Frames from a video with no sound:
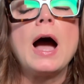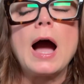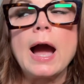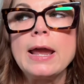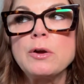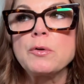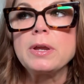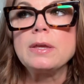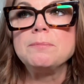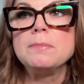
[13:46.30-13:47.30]
Eye
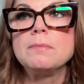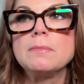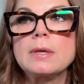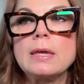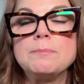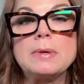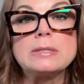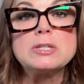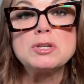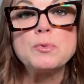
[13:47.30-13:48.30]
cream can be
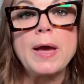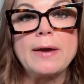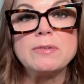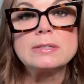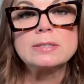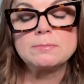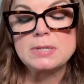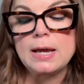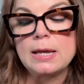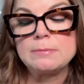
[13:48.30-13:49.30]
too heavy
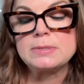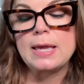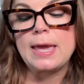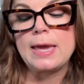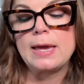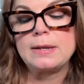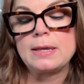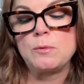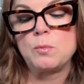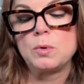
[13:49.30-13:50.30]
sometimes, and
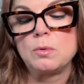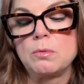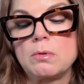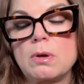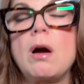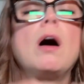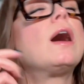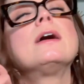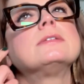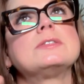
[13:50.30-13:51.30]
it will
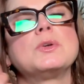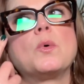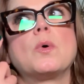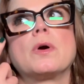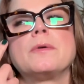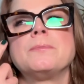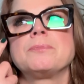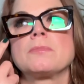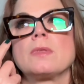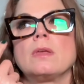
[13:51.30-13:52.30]
cause your
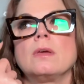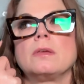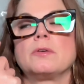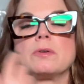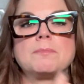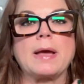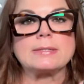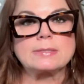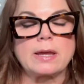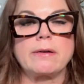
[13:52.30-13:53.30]

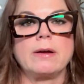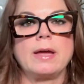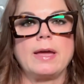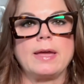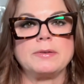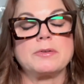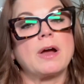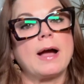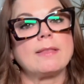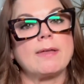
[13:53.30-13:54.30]
mascara and your
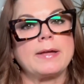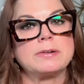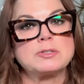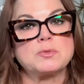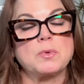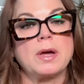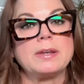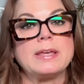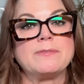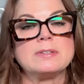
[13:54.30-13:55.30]
eyeliner to run
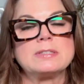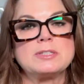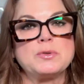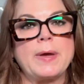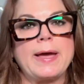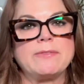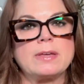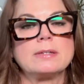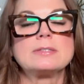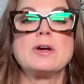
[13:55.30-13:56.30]
if it's too
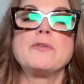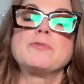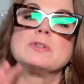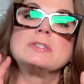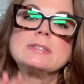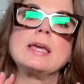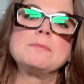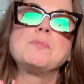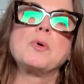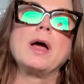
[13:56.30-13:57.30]
heavy. So for
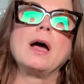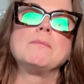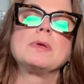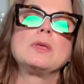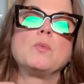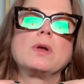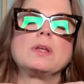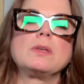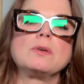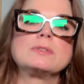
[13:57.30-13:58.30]
skin prep, you want to
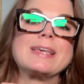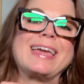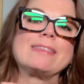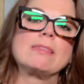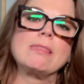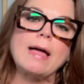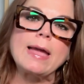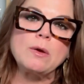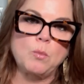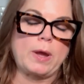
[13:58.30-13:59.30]
use a
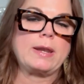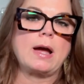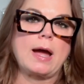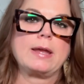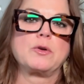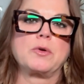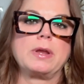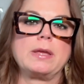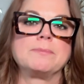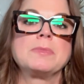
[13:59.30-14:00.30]
lightweight eye
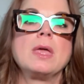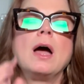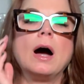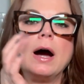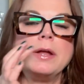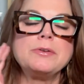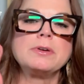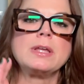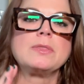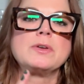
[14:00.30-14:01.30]
cream
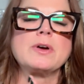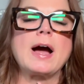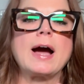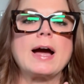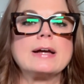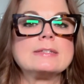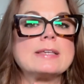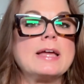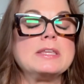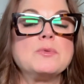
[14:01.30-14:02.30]
underneath your eyes,
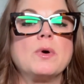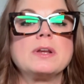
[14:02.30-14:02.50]
and you want to